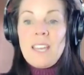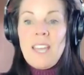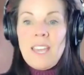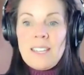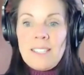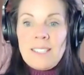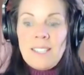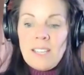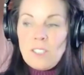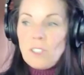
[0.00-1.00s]
And
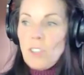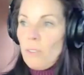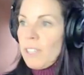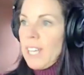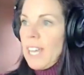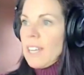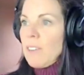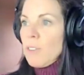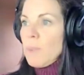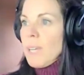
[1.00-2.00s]
so don't forget,
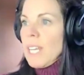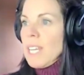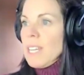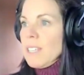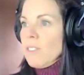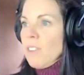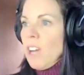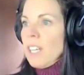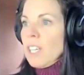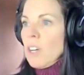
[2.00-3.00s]
everybody, you
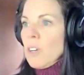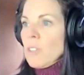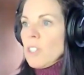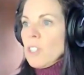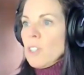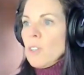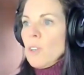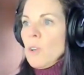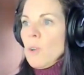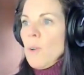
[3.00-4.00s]
got to go
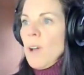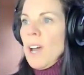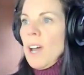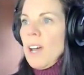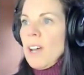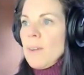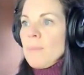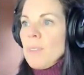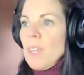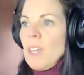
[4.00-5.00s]
to
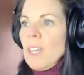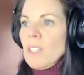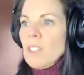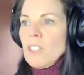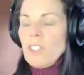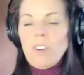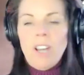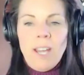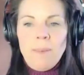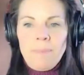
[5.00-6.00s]

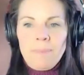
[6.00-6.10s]
Instagram.